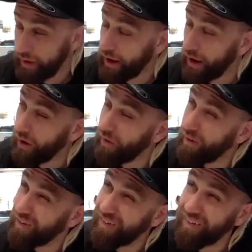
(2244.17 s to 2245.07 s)
now.
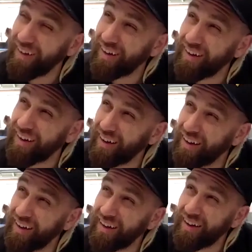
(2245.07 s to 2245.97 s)

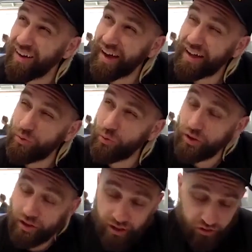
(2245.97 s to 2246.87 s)
That's
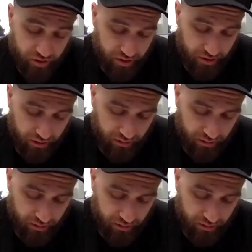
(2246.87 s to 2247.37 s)
really interesting.